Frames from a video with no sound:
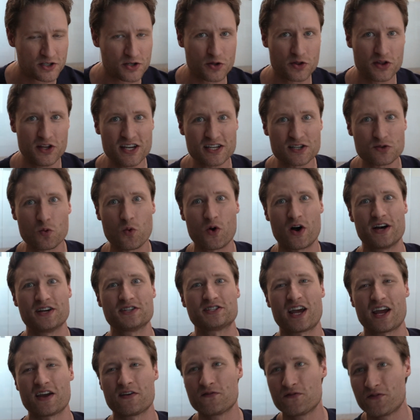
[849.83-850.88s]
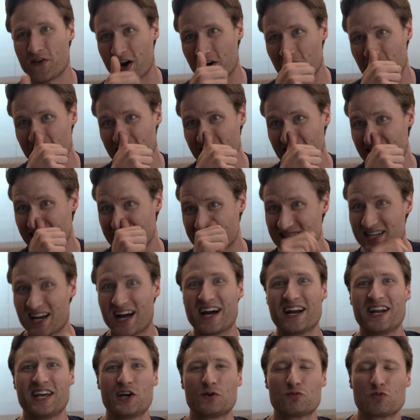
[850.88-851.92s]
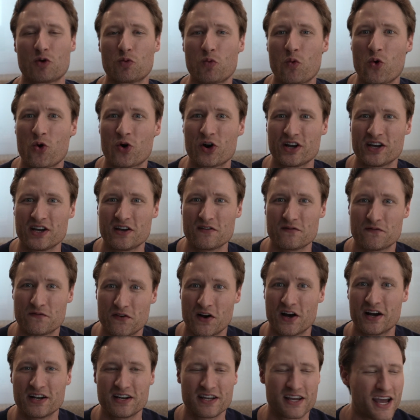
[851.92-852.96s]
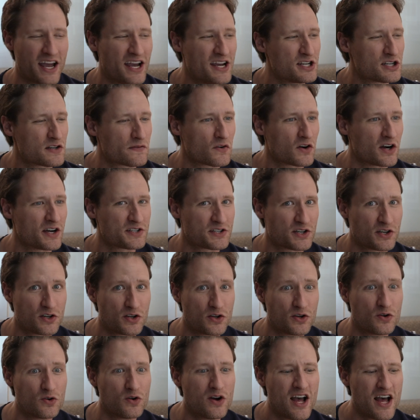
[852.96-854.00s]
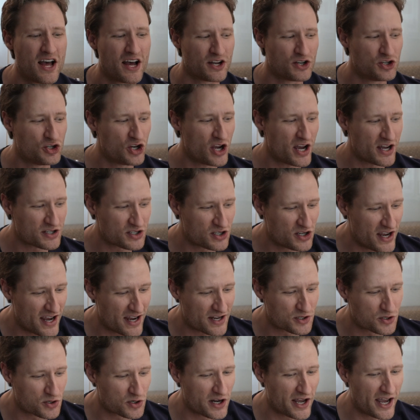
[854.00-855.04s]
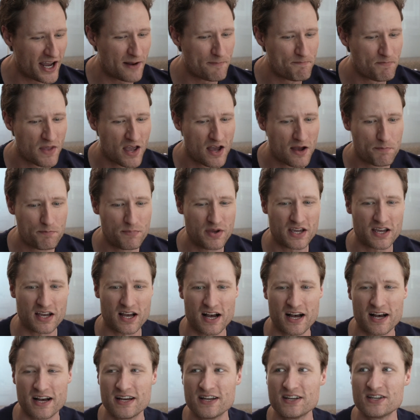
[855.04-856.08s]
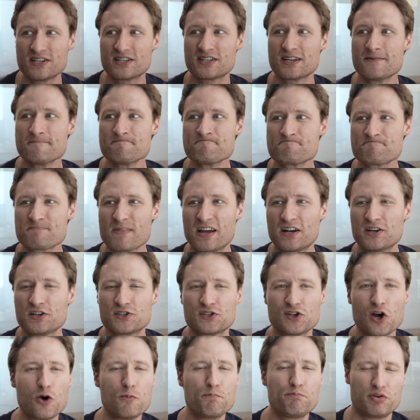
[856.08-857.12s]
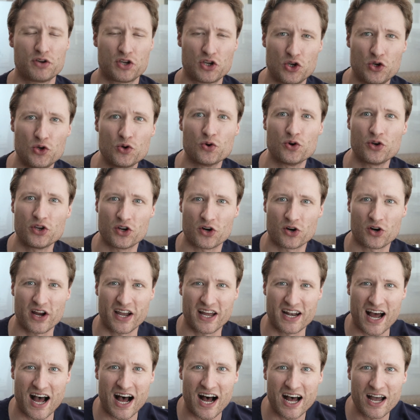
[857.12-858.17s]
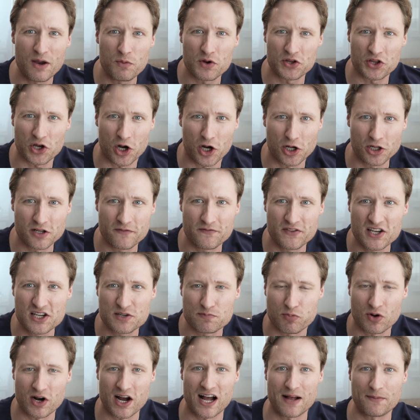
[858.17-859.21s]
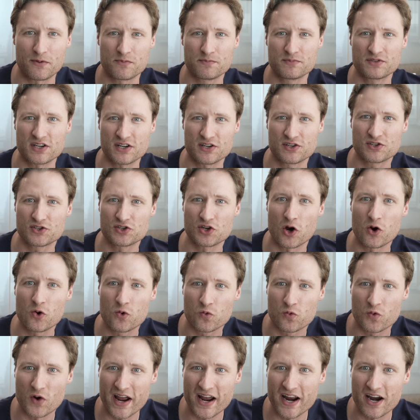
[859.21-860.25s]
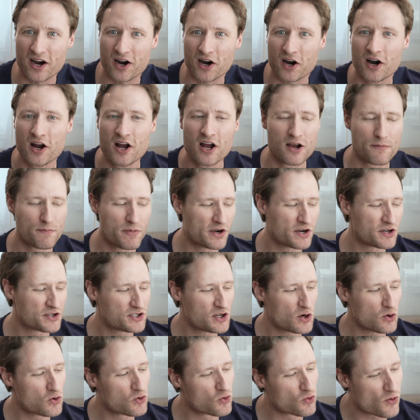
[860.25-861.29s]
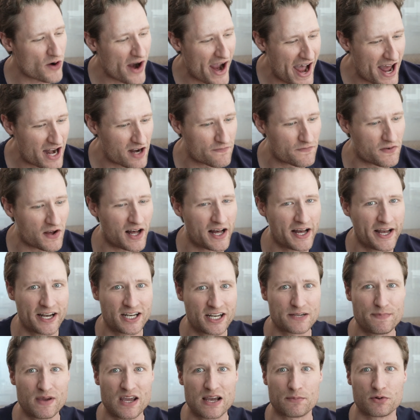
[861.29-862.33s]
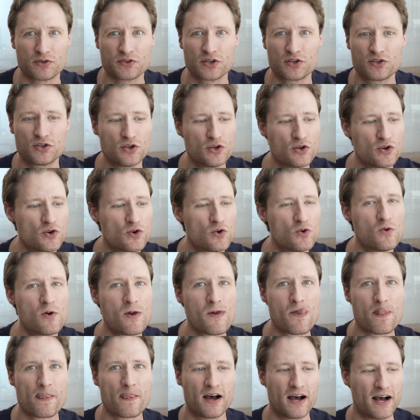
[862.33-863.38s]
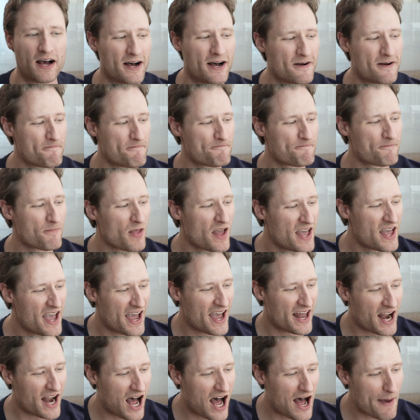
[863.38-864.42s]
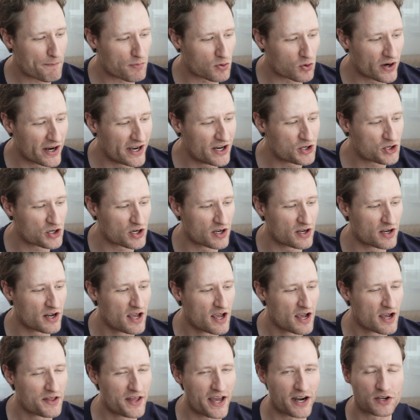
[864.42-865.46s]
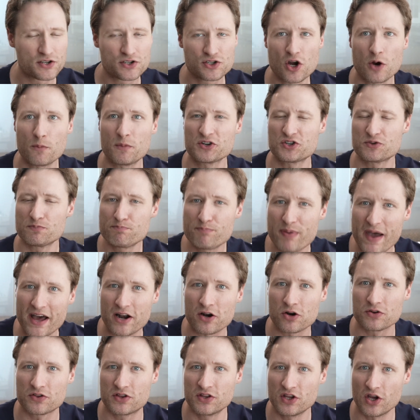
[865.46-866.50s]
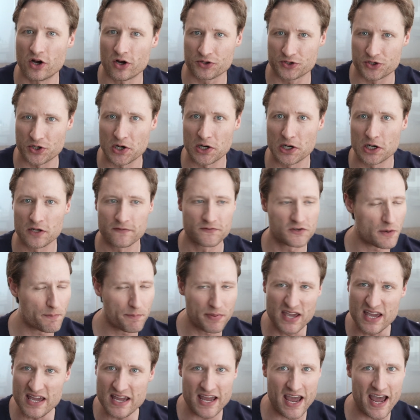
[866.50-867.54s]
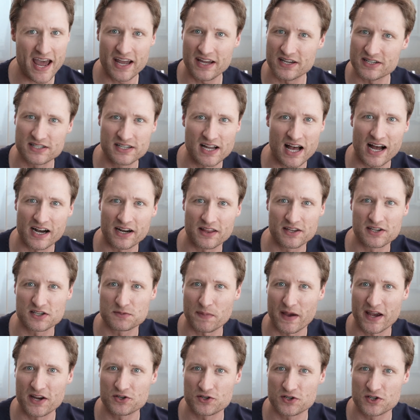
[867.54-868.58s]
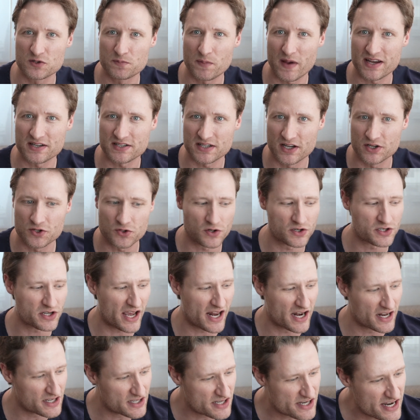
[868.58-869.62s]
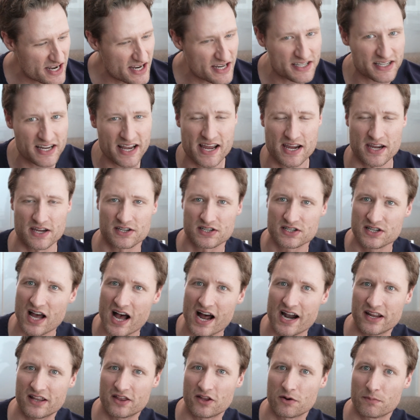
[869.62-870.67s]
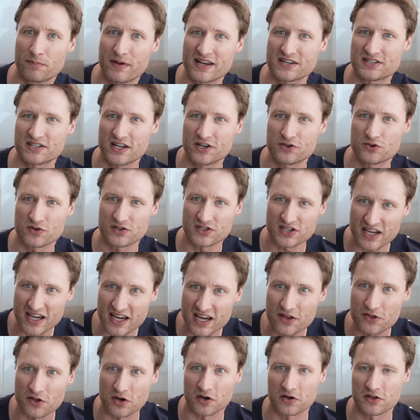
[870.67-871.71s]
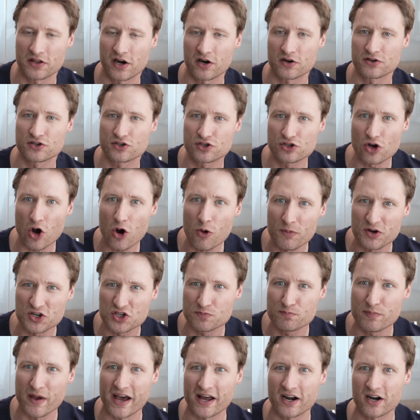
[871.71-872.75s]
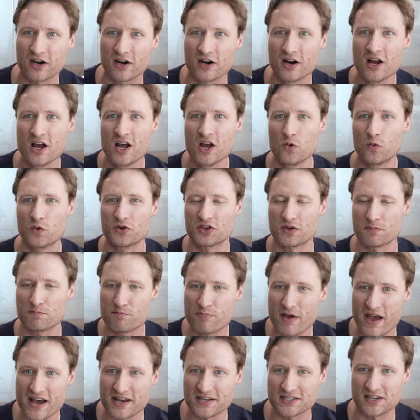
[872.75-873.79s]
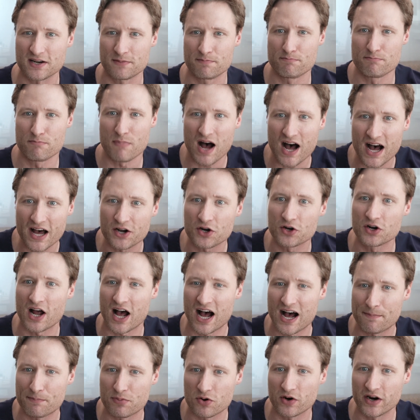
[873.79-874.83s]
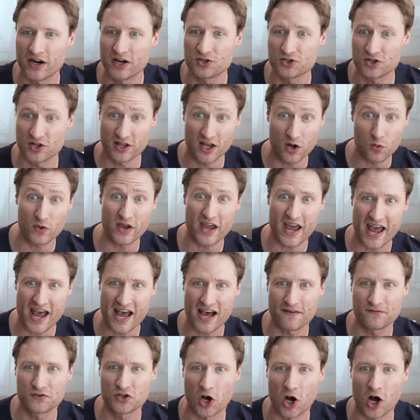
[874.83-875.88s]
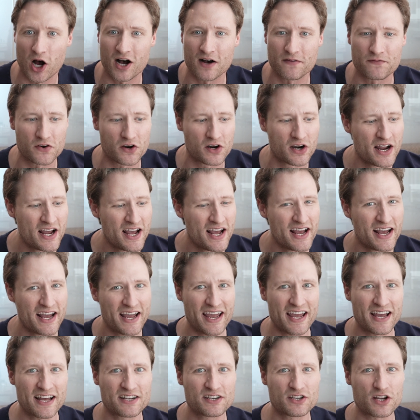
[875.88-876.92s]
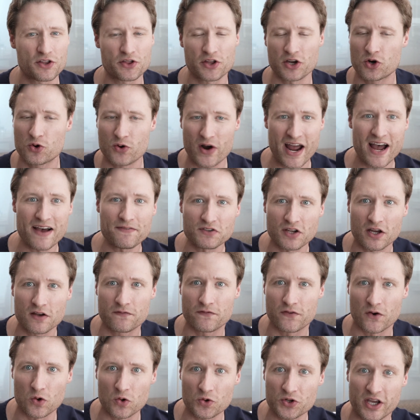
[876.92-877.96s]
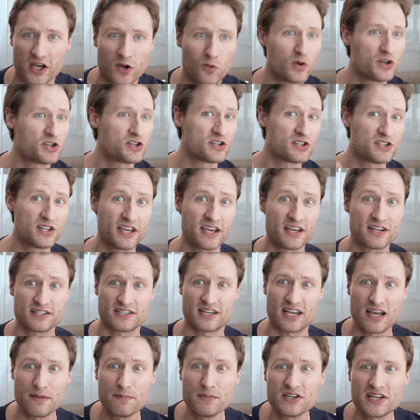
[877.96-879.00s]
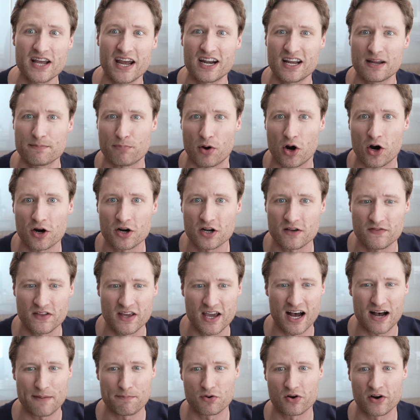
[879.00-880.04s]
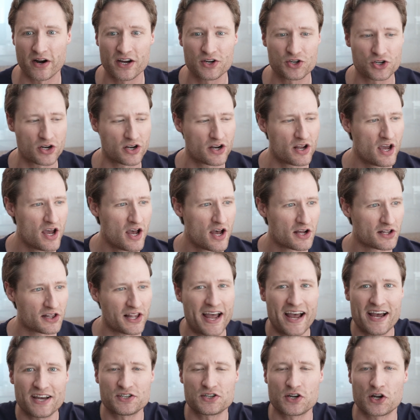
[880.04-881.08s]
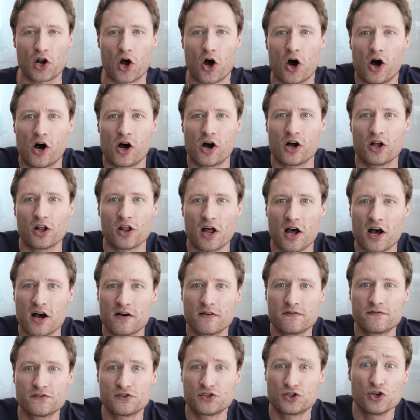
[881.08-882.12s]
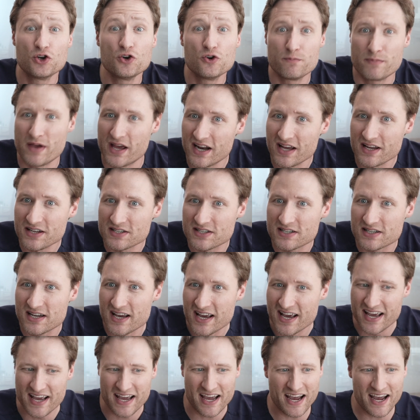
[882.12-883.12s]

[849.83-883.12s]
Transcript: So this was a very exciting, rewarding, fun case for us to do just yesterday, because it is so peculiar. An eye with all of these problems is so rare, but it's so gratifying to be able to do an operation that is so much better than the alternatives. A PK is not in this patient's best interest, and a DSEK is not in their best interest either. They are so much better with the best modern operation that we have to offer. And the graft unfolding, which is the intimidating part of the operation, lasted all of 2 minutes.